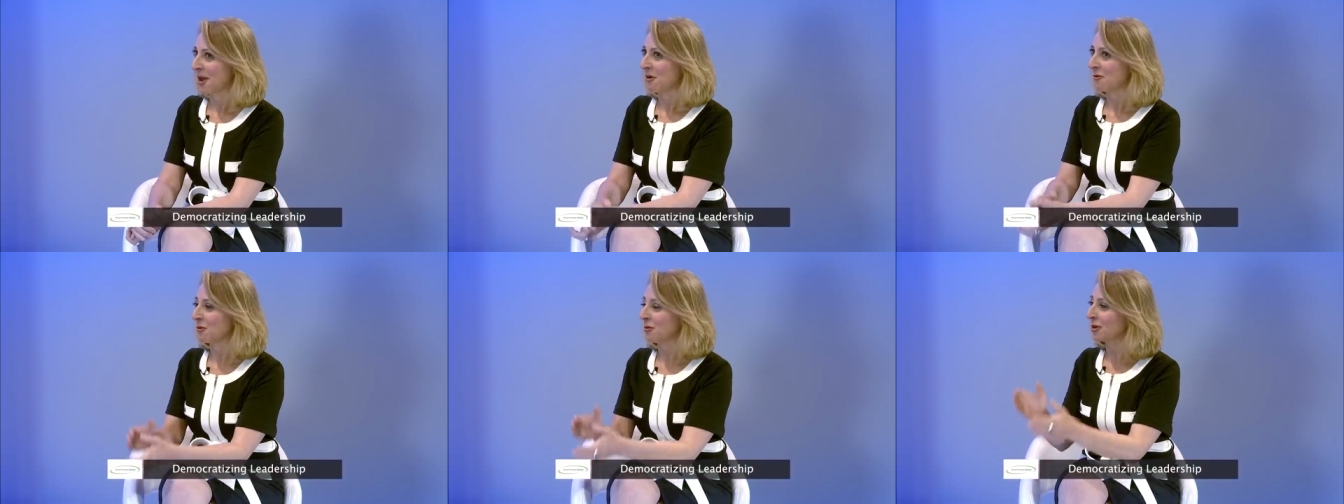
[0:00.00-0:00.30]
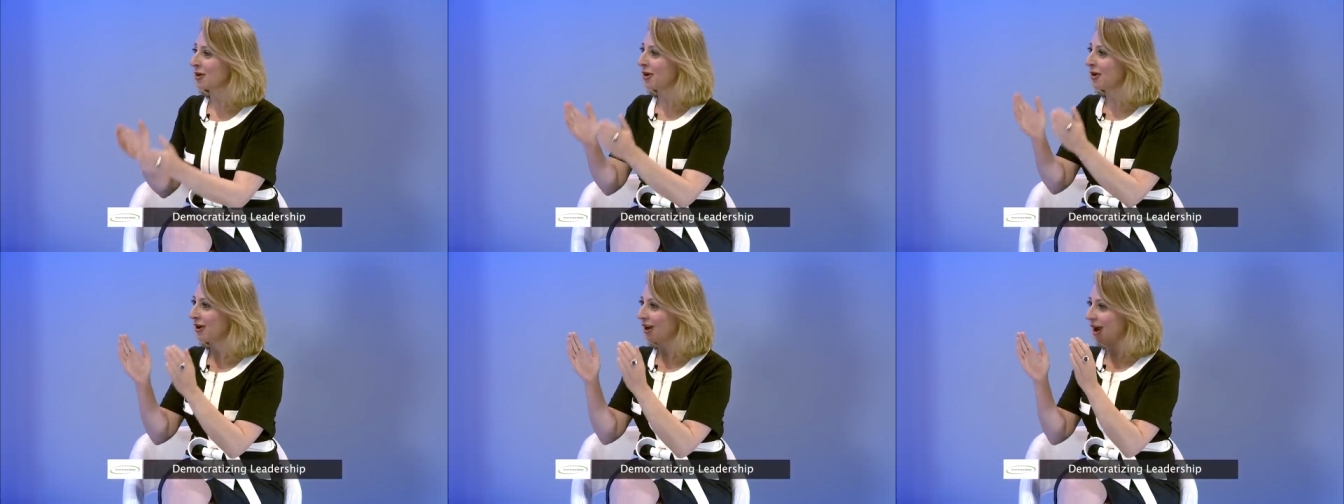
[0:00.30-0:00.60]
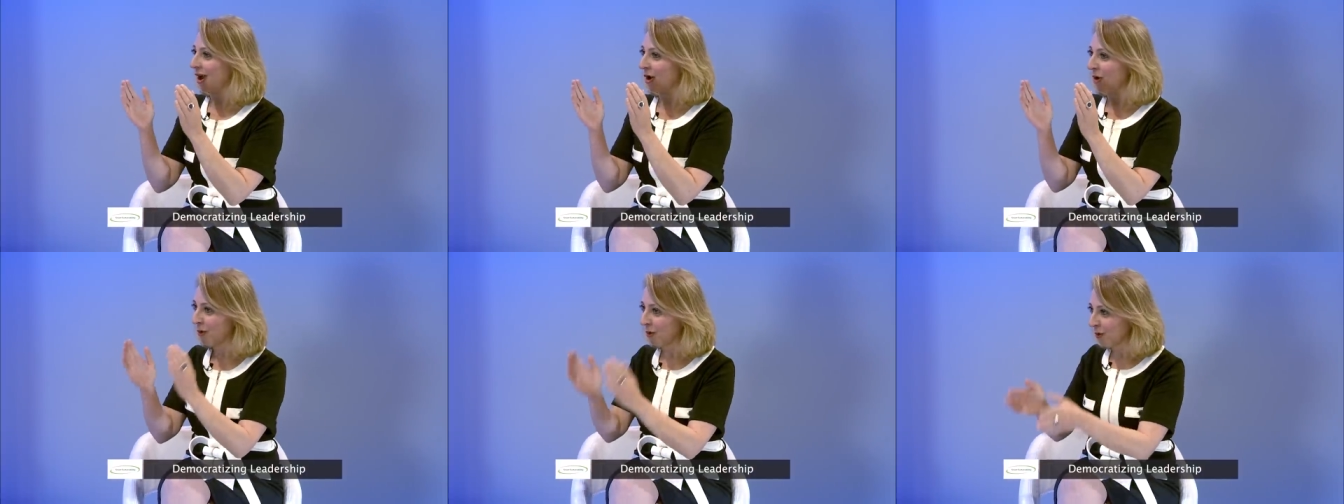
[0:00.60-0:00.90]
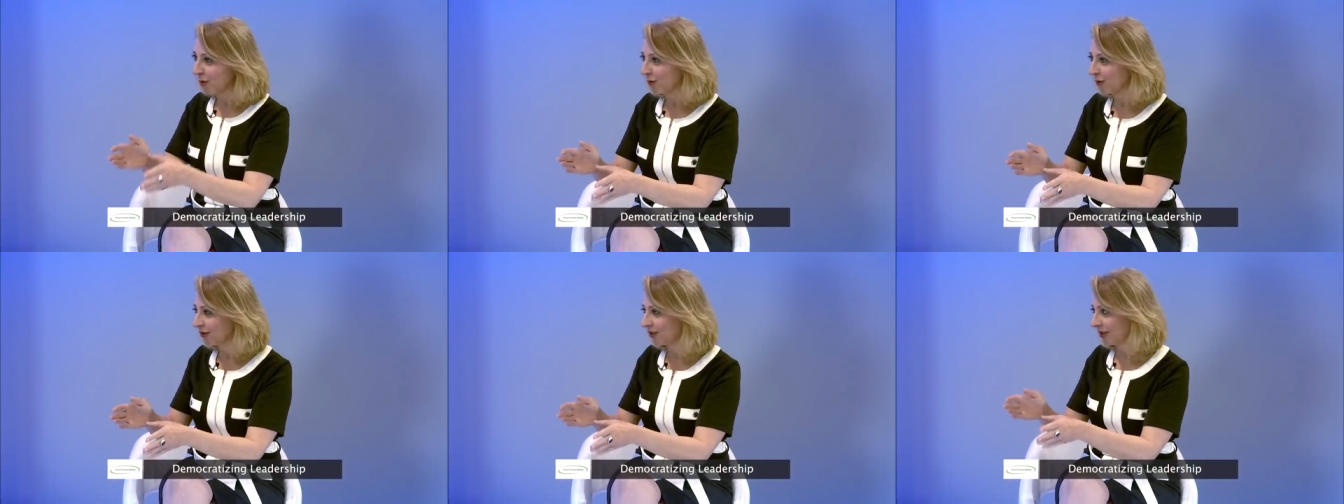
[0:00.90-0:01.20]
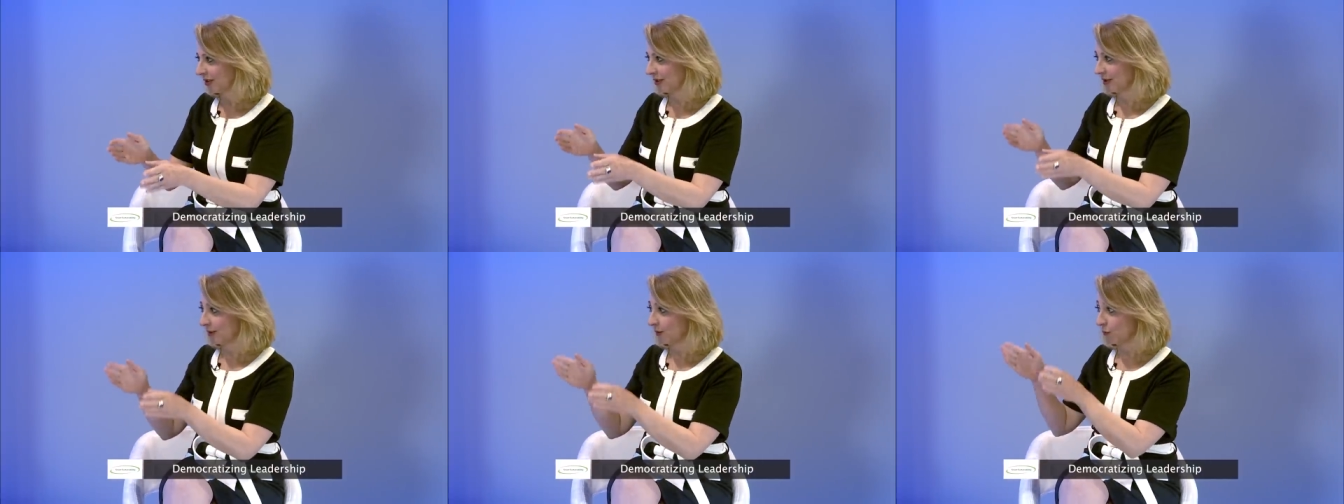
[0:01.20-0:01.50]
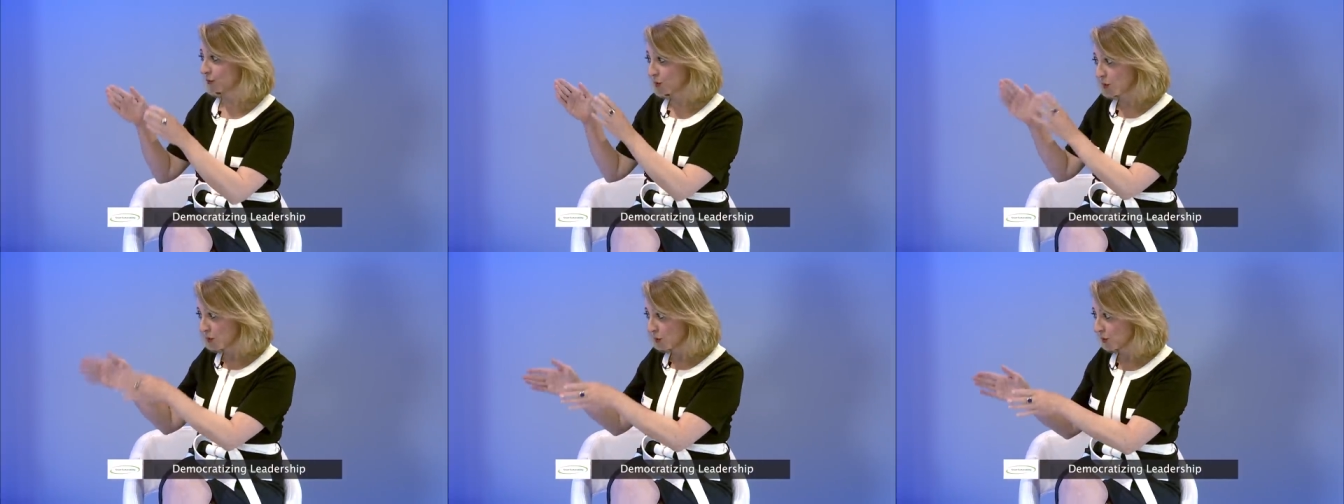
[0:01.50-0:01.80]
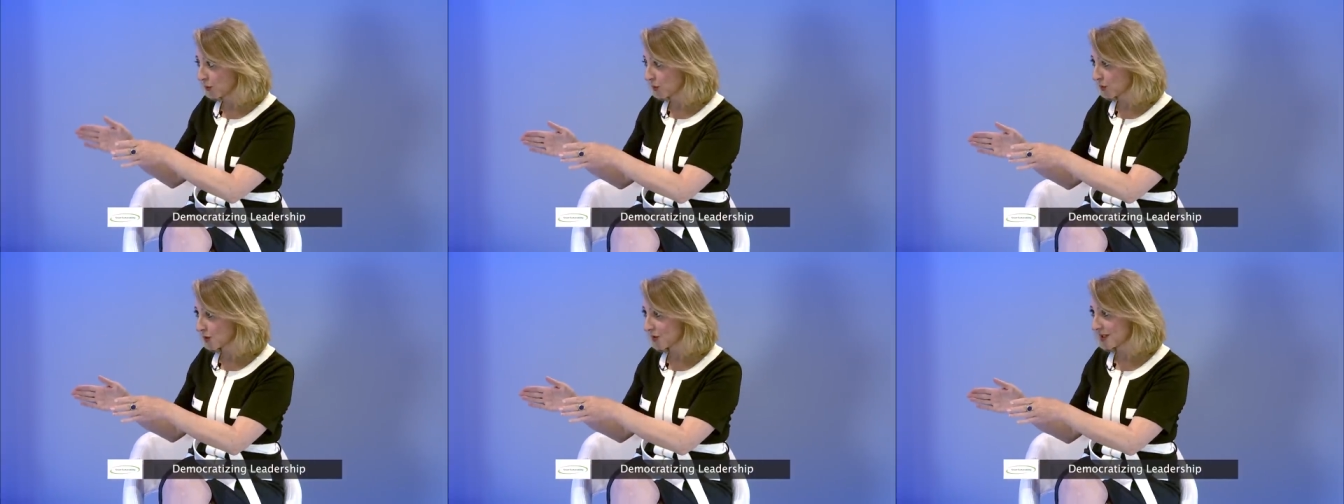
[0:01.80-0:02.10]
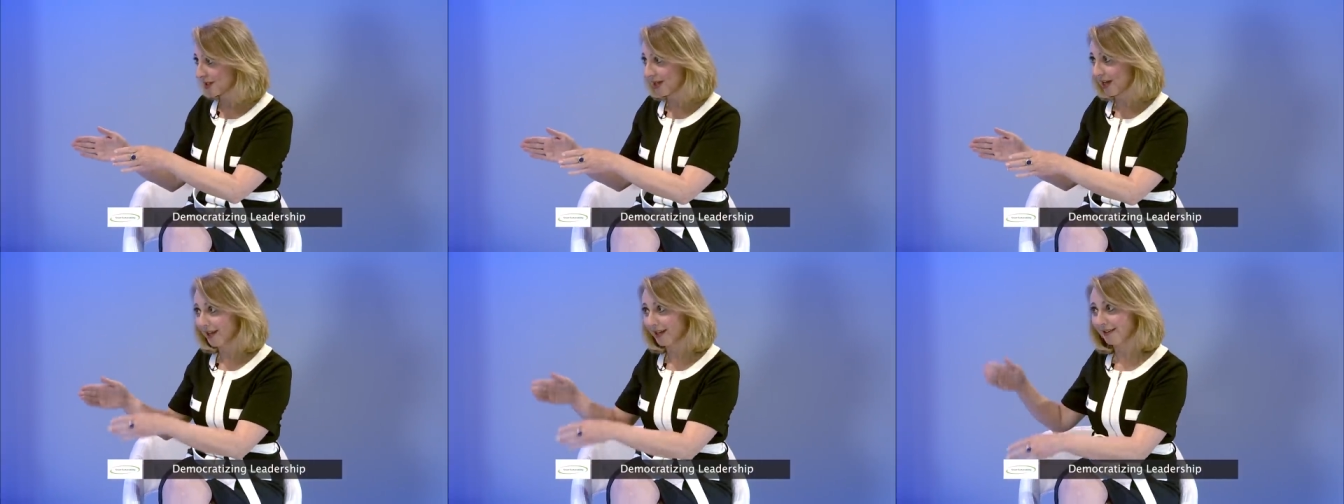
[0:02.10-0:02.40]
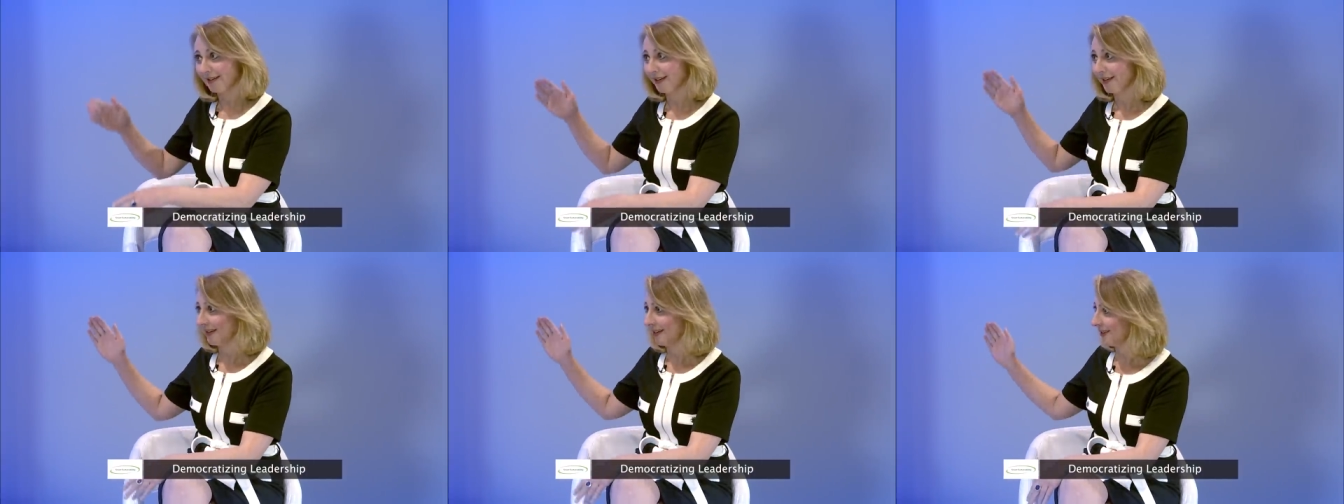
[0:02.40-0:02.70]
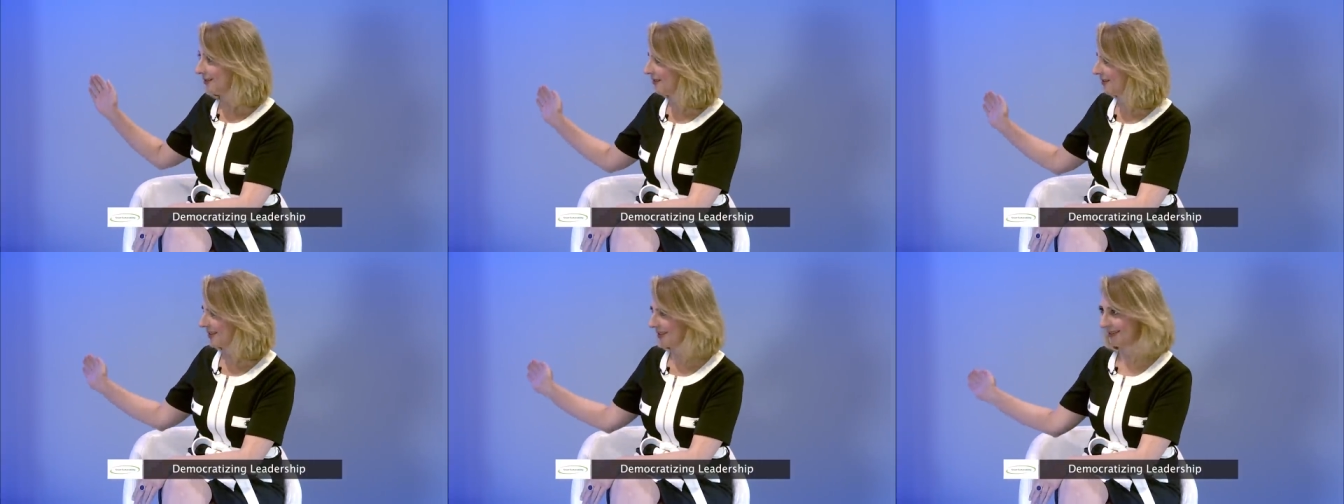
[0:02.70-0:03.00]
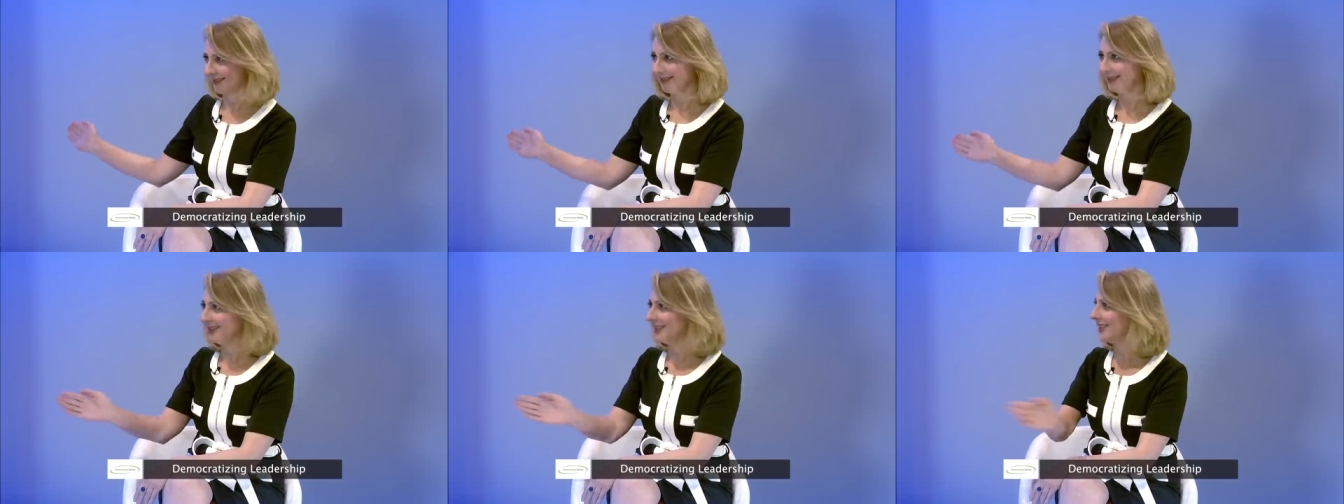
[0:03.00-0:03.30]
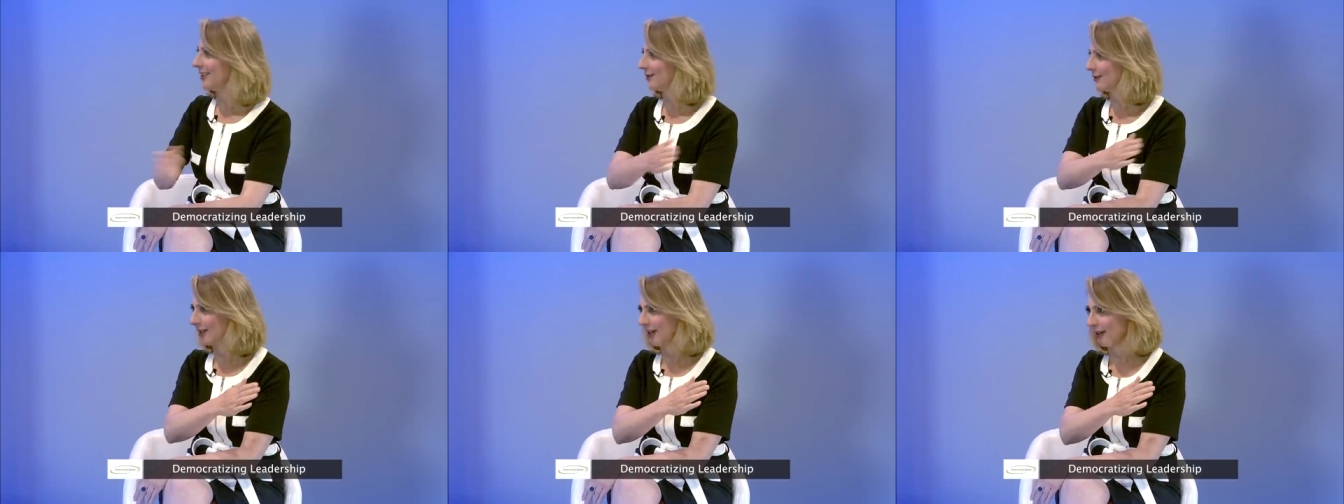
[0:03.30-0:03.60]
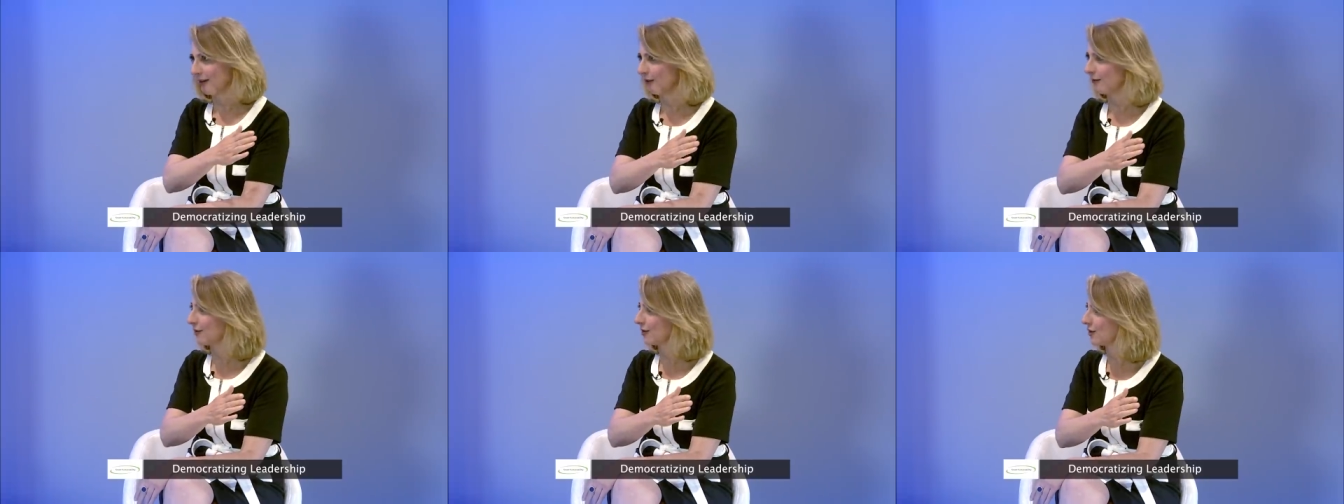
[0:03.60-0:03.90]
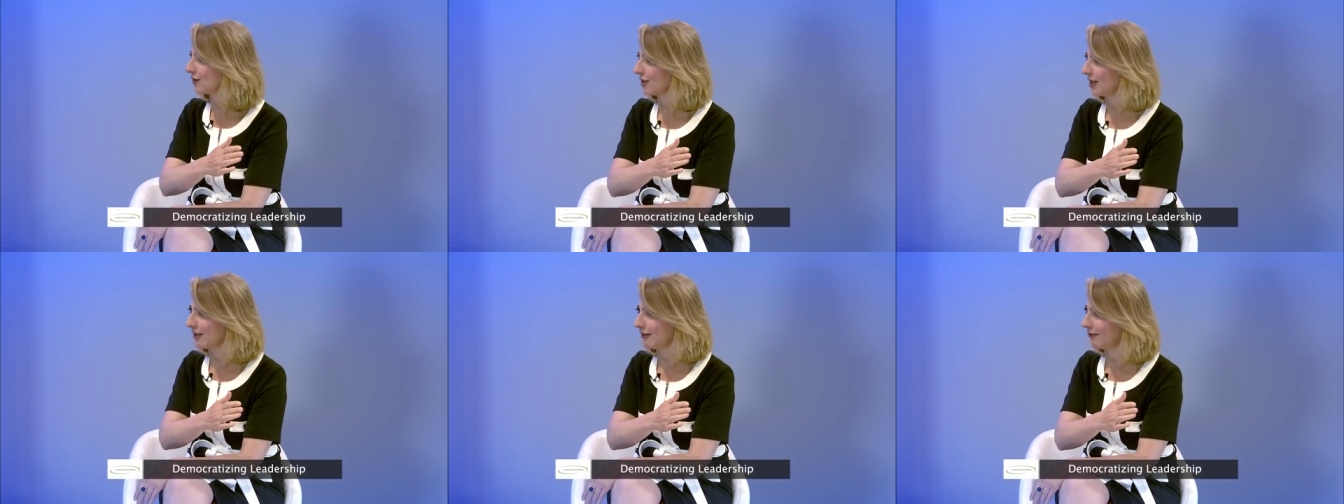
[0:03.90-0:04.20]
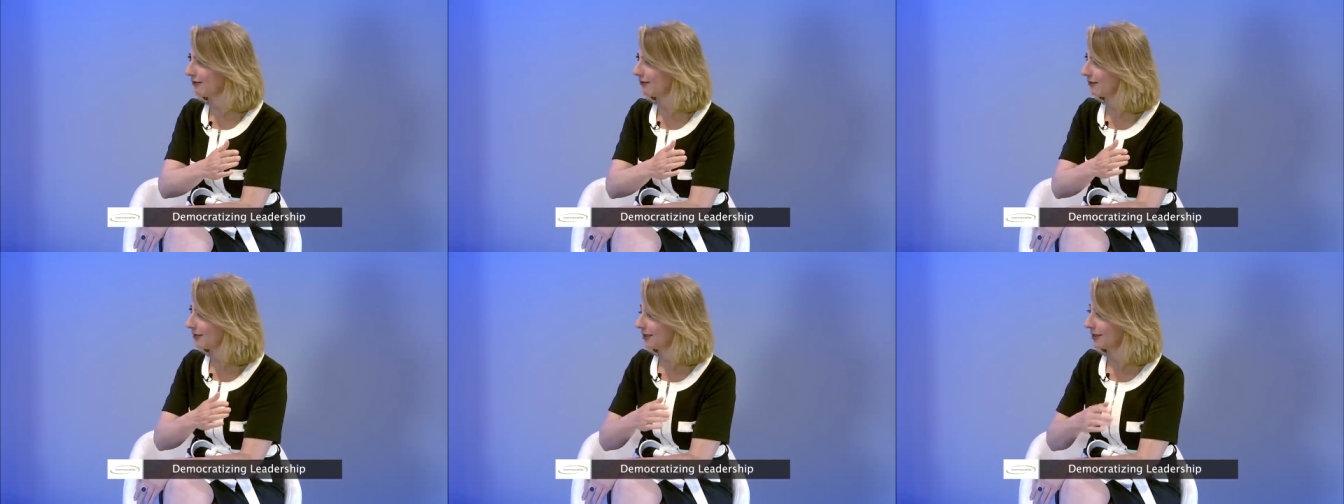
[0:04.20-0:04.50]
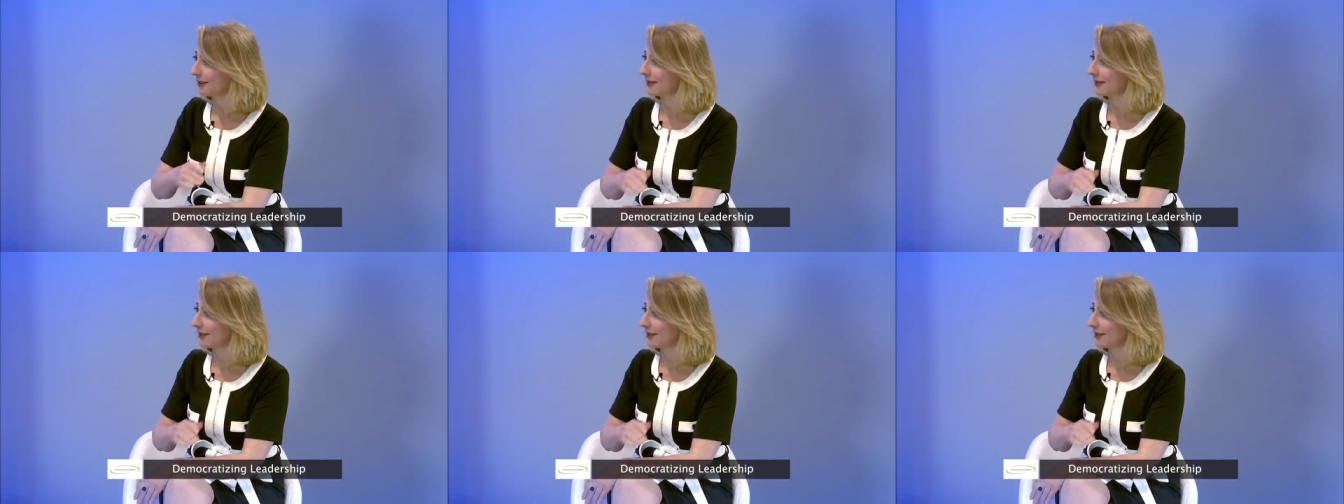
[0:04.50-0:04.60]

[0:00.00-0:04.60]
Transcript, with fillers: what are old rules that just need to get off the shelf?